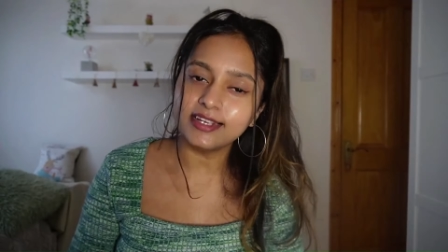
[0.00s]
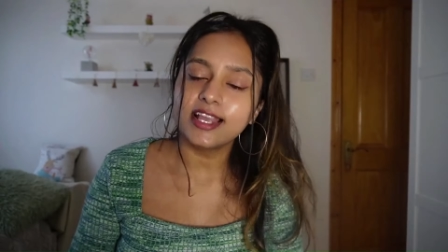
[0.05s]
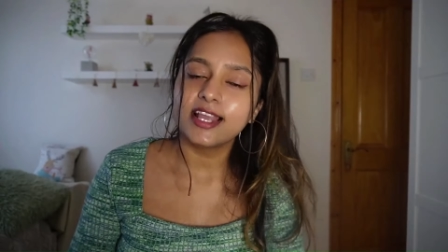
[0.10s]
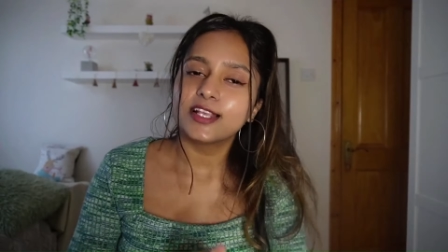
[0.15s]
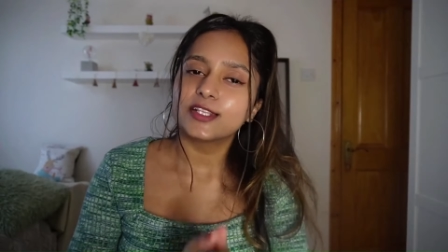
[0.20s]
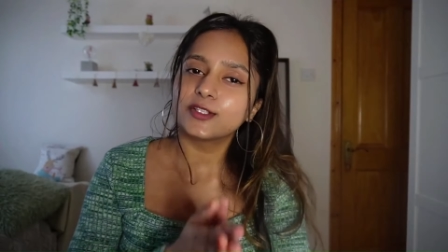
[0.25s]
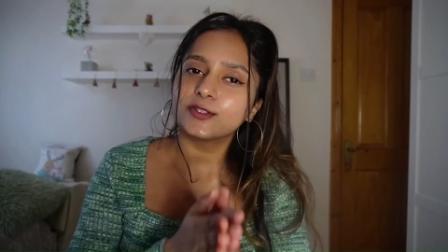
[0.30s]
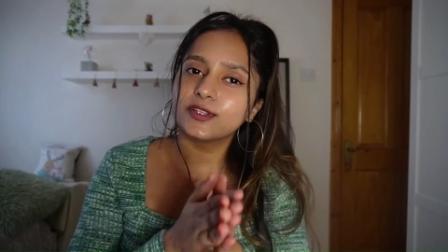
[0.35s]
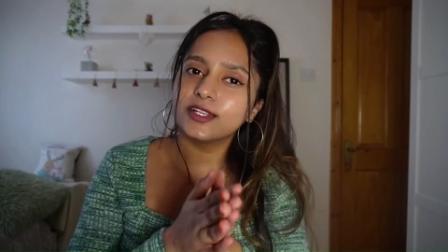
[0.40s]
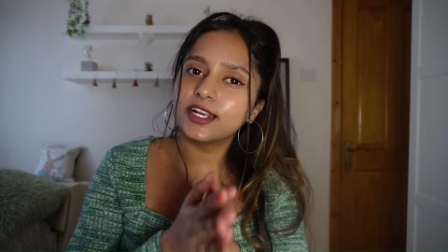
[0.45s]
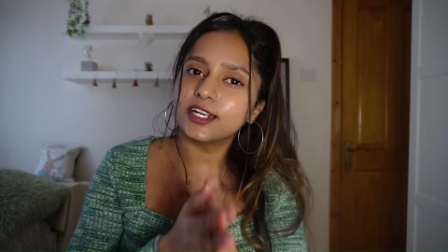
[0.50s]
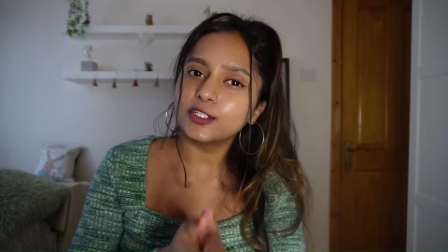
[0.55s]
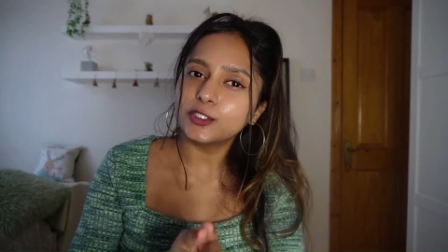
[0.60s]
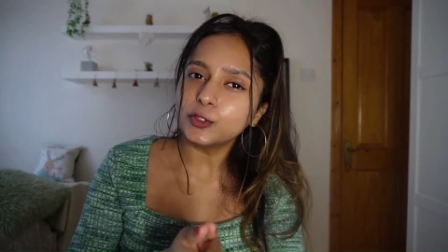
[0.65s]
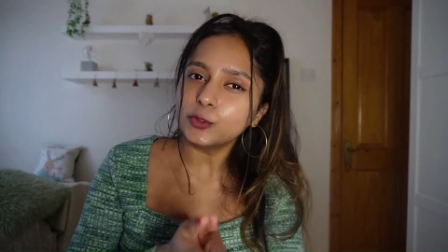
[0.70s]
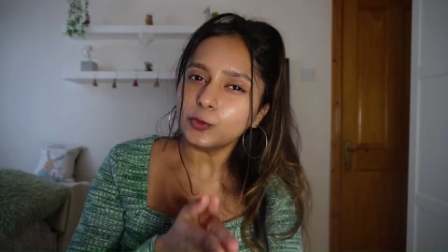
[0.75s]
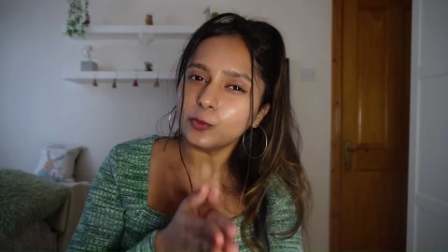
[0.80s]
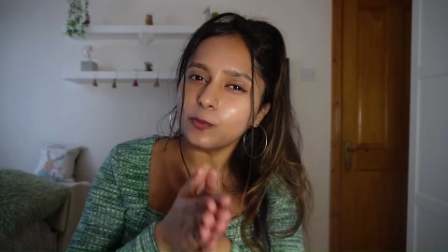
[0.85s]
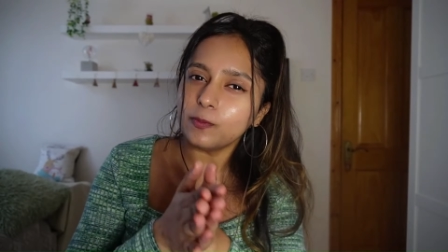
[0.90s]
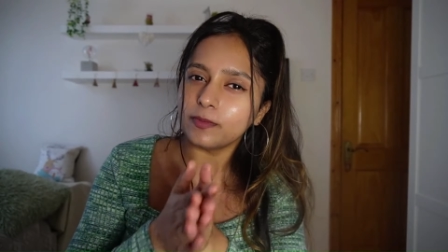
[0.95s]
So there are
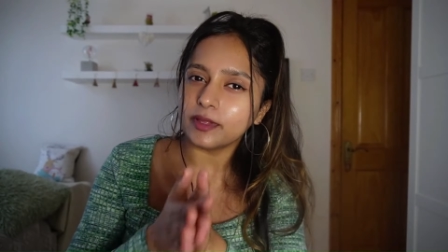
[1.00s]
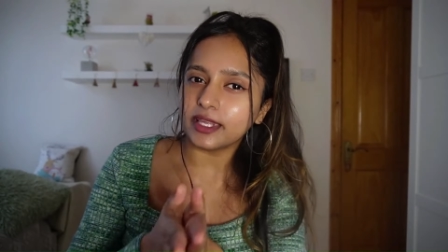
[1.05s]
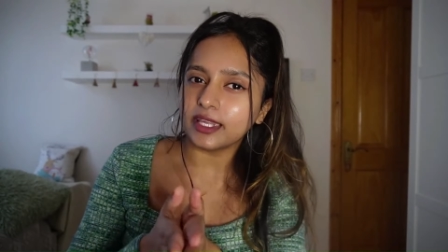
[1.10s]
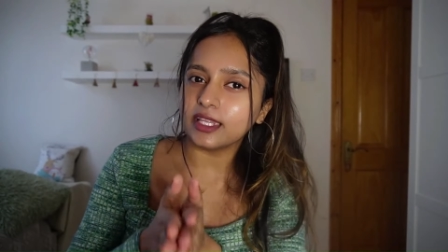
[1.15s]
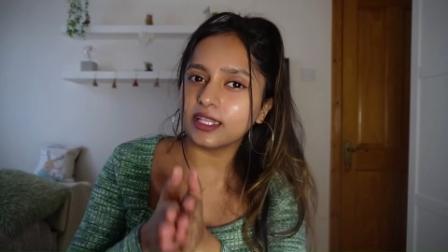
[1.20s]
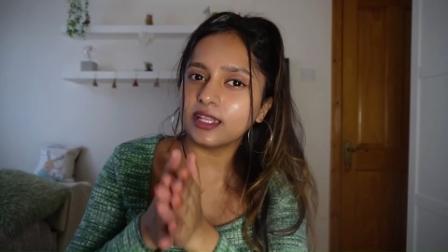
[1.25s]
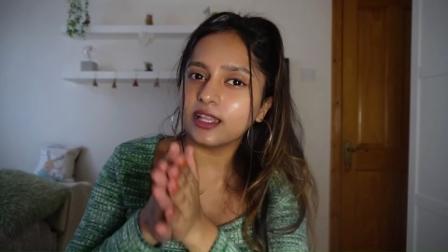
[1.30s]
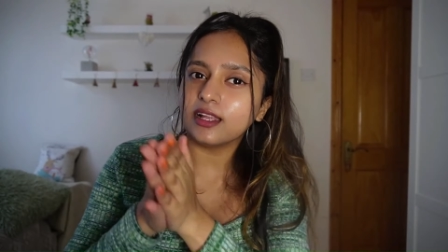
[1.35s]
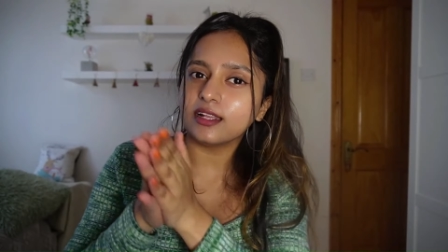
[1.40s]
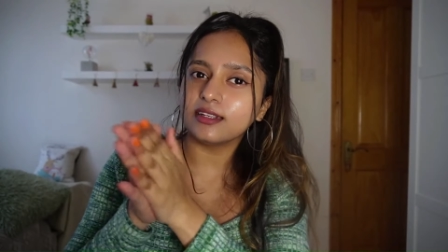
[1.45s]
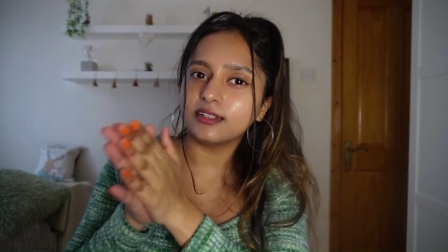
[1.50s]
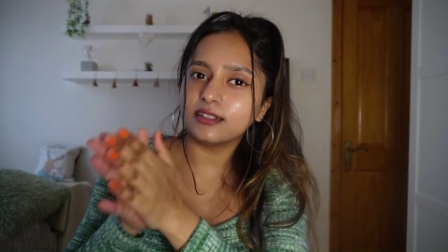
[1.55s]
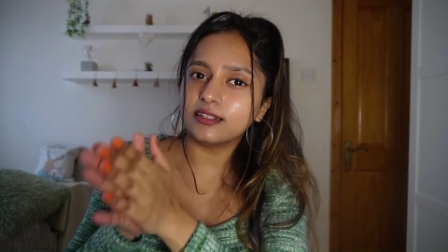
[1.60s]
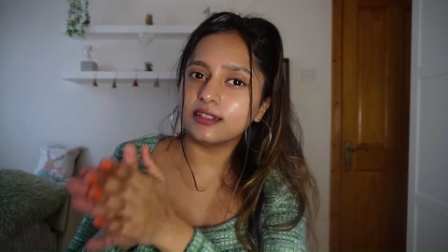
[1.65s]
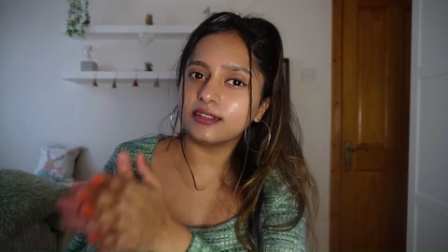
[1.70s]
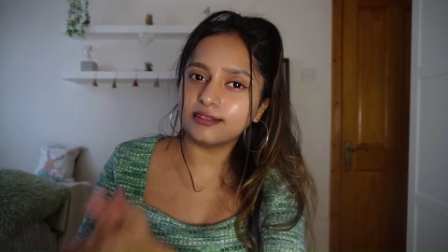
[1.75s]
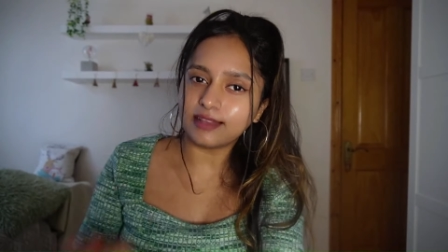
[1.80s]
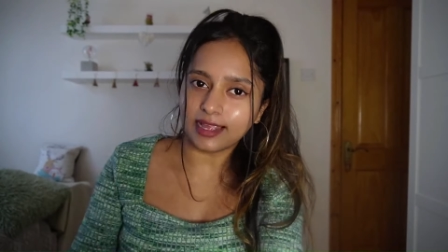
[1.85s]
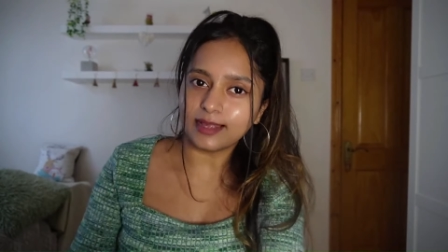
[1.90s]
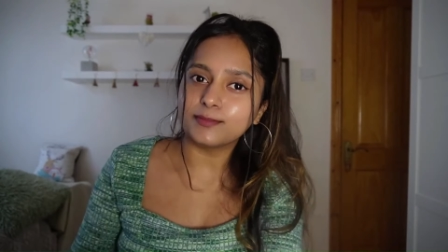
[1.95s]
two main
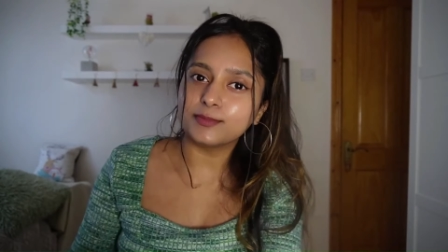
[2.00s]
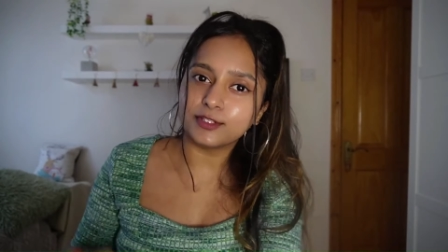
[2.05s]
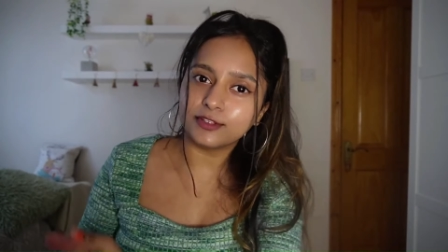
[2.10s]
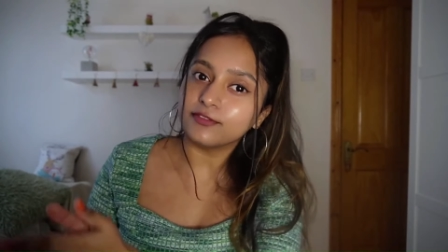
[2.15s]
types of